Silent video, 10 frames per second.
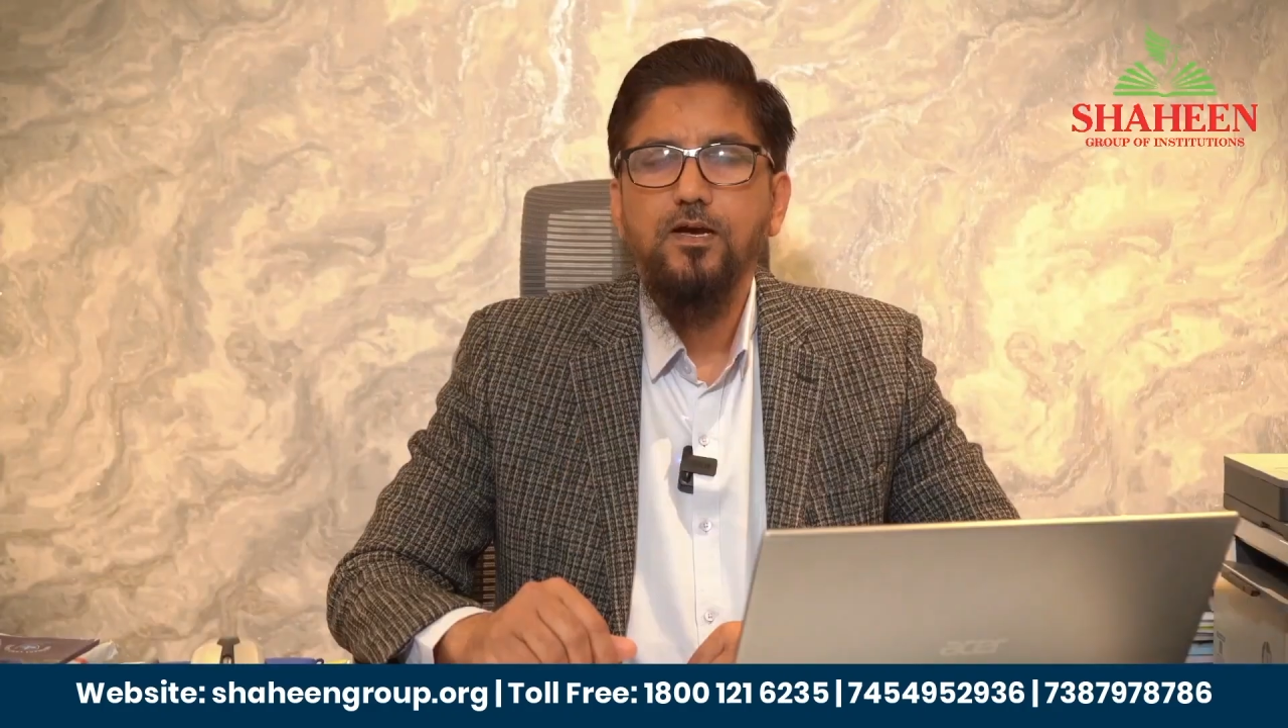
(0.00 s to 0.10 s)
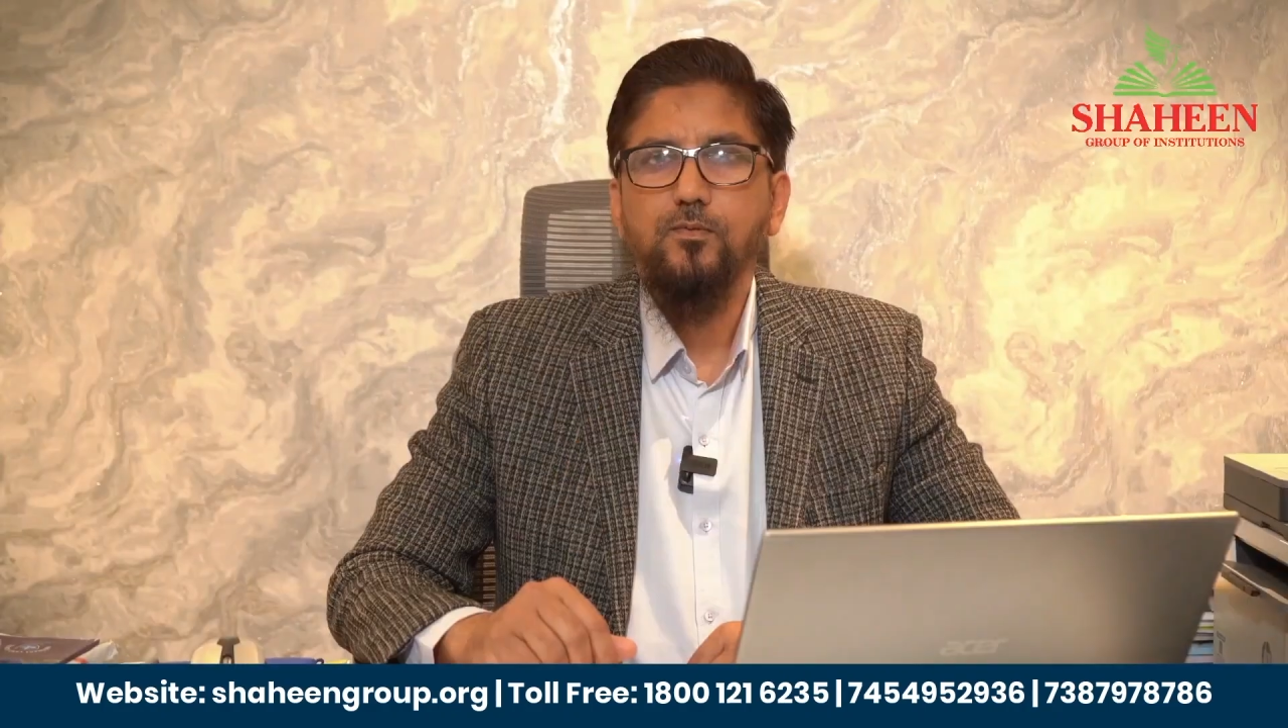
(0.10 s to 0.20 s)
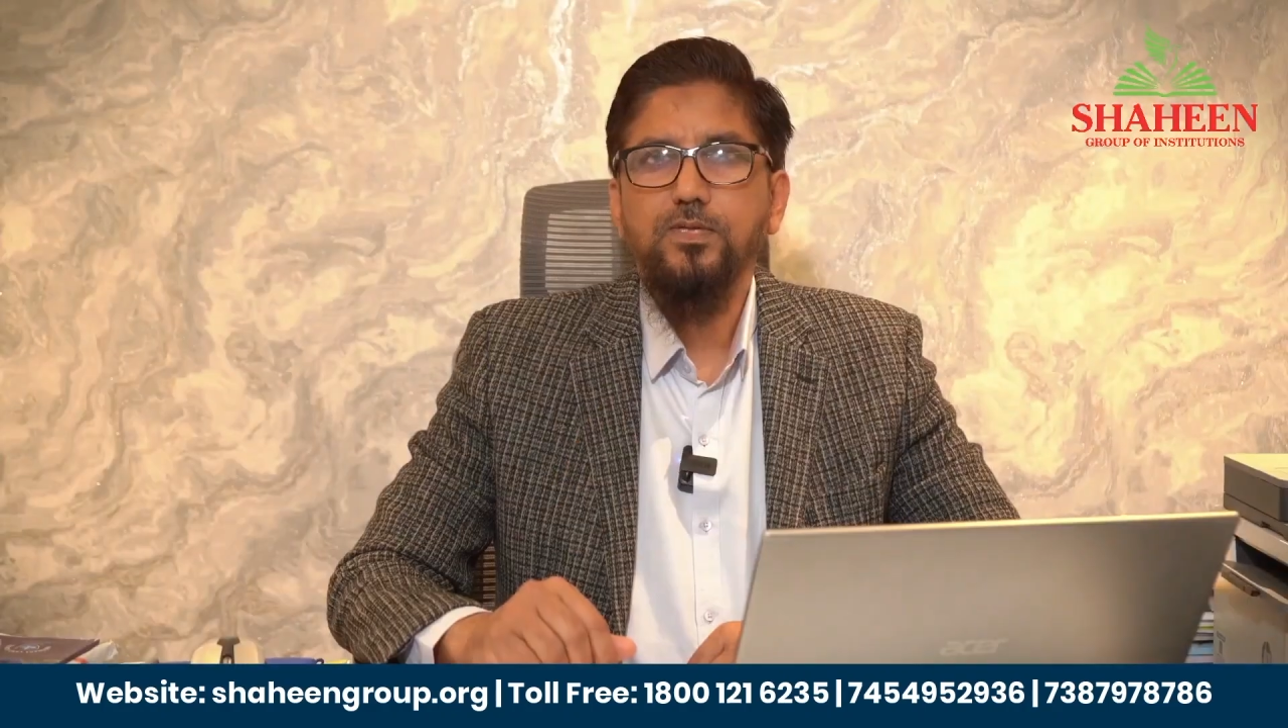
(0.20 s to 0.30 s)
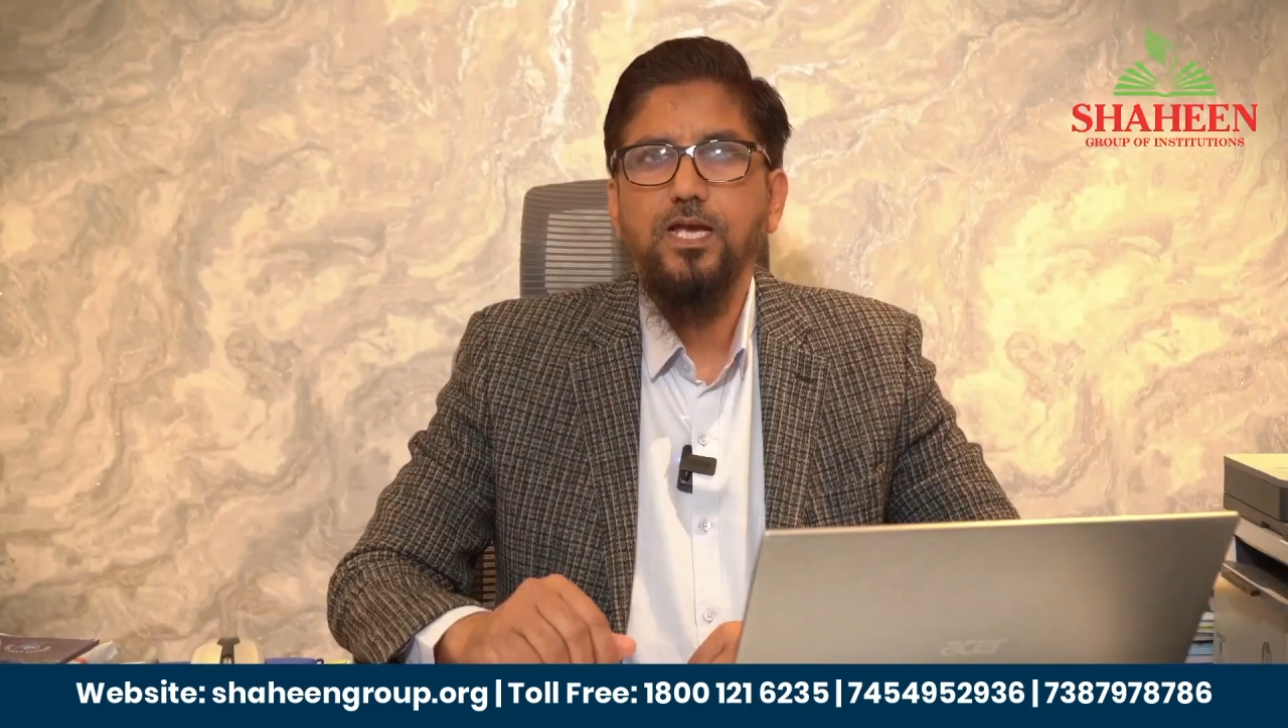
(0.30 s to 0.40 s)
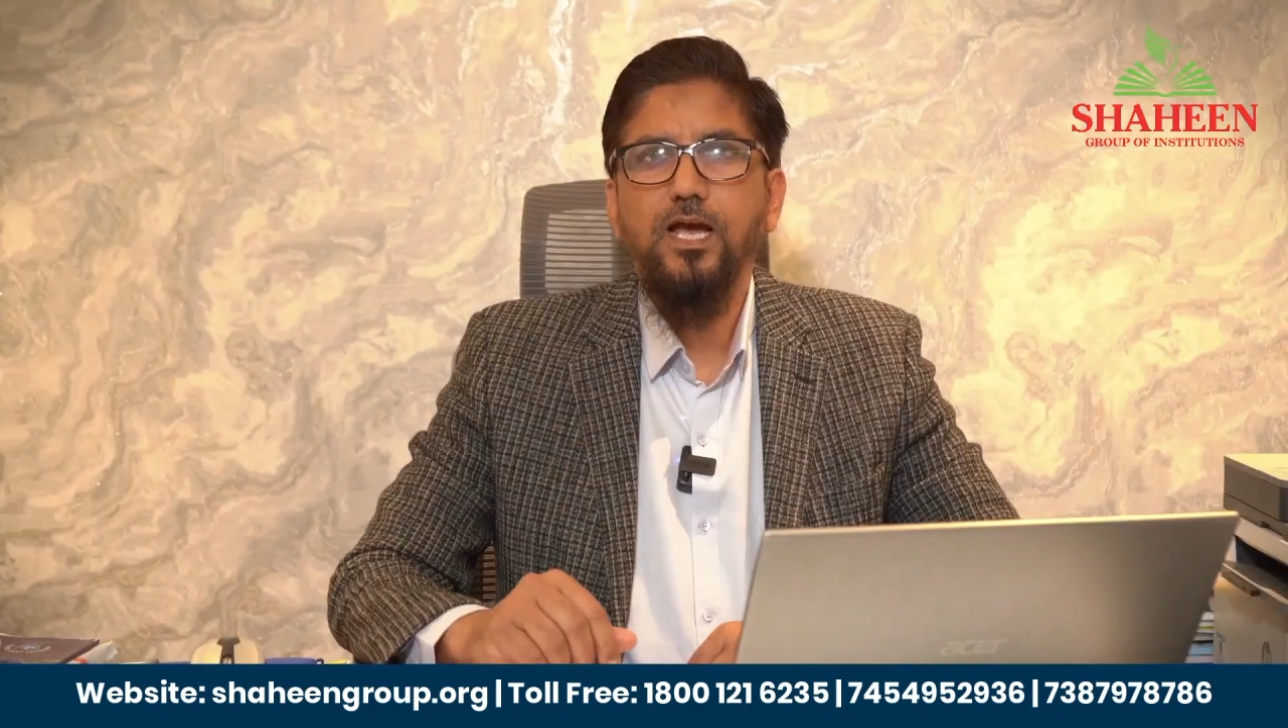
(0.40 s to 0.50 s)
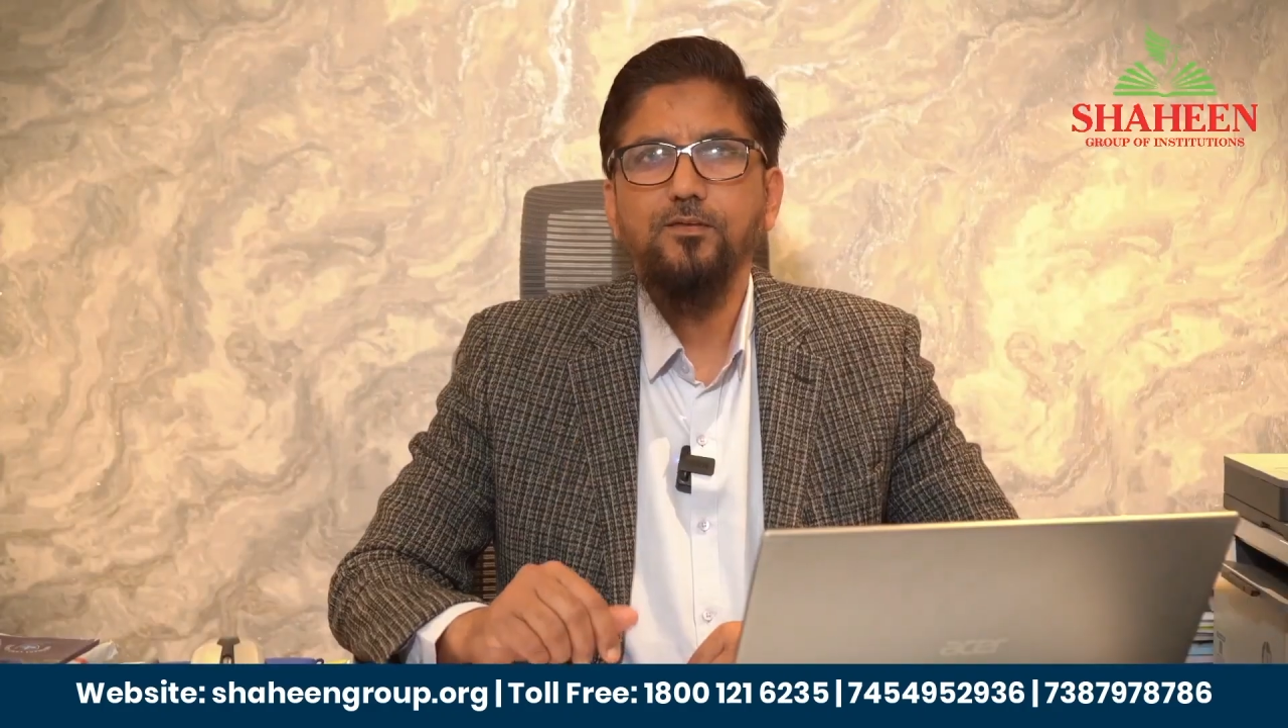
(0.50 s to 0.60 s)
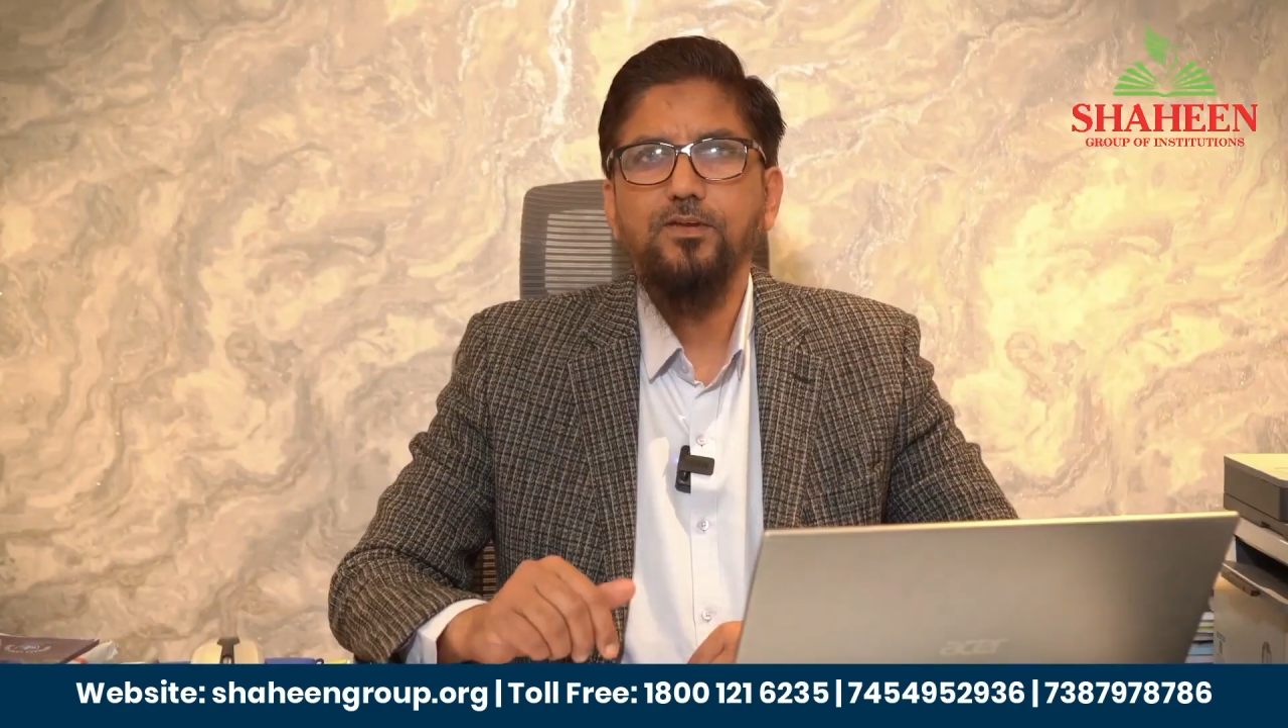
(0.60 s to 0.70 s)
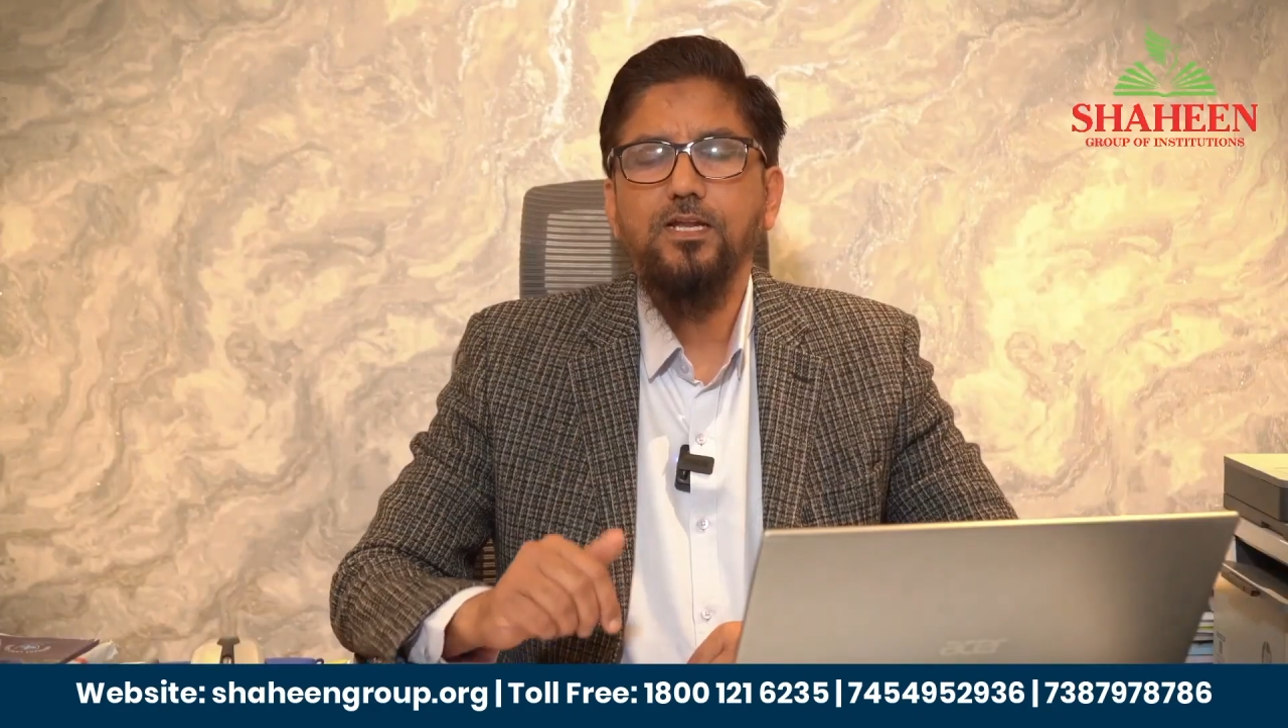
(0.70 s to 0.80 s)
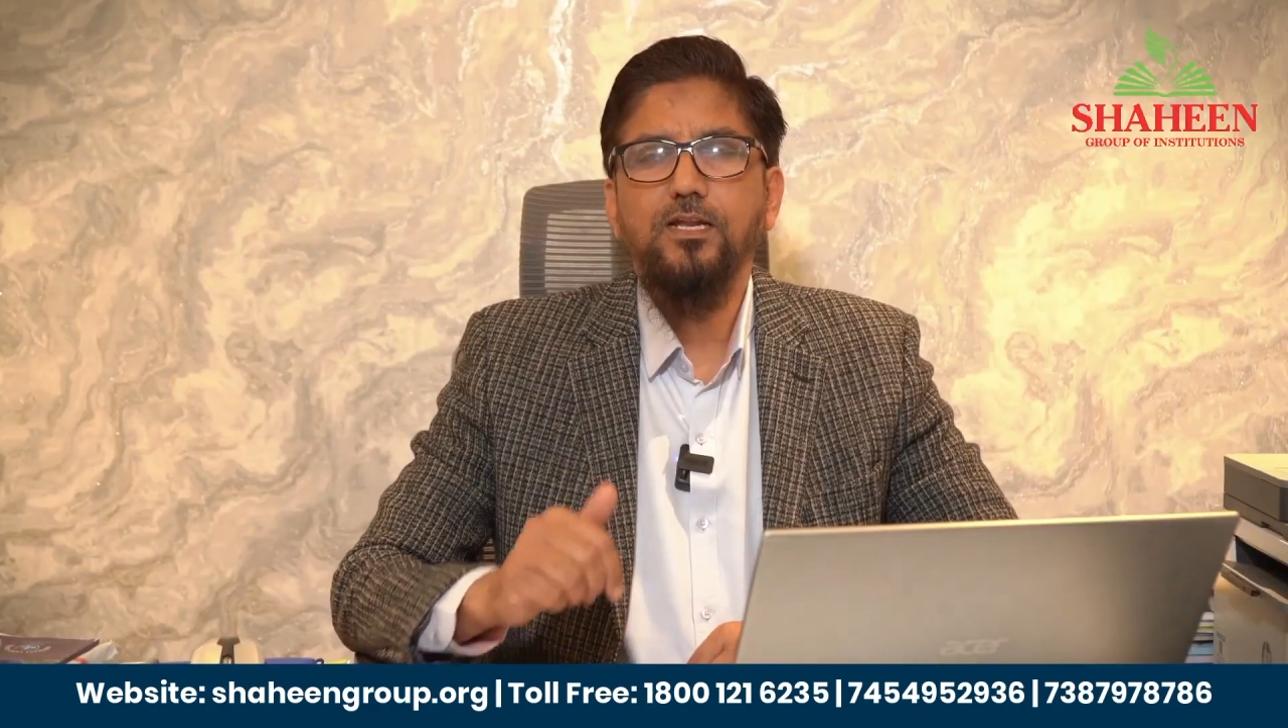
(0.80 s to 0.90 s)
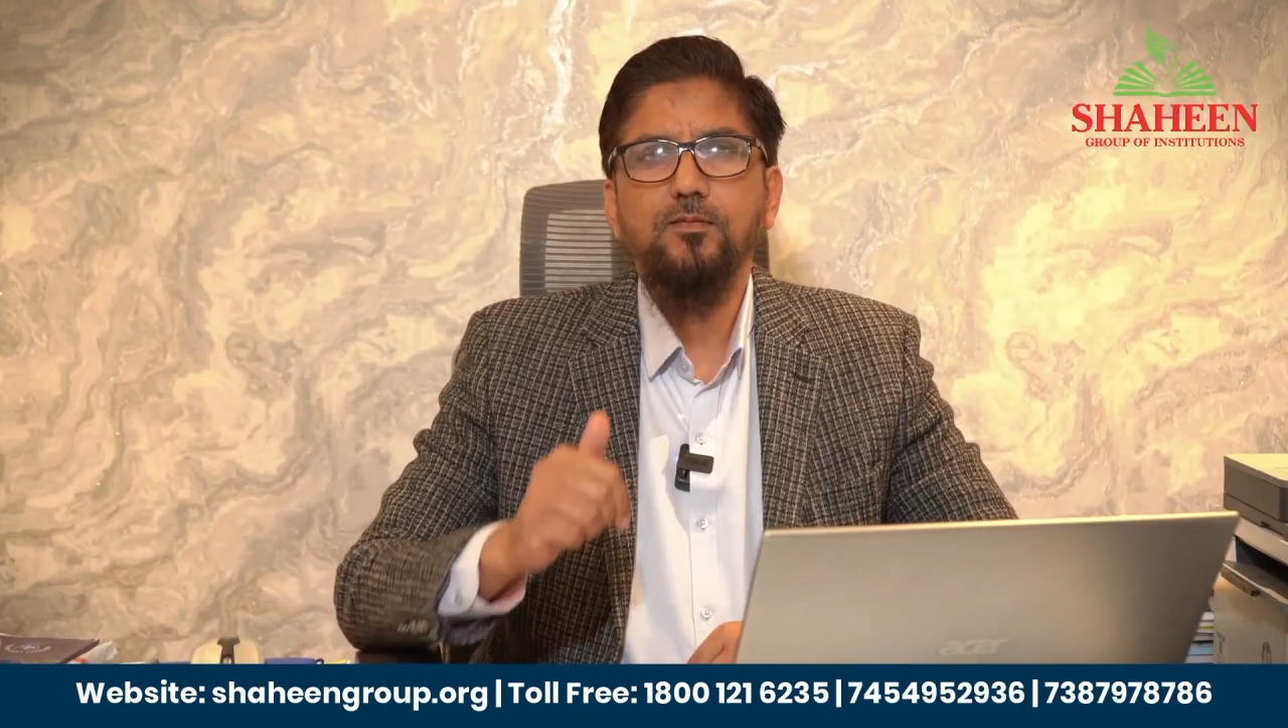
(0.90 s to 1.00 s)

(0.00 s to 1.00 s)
With having an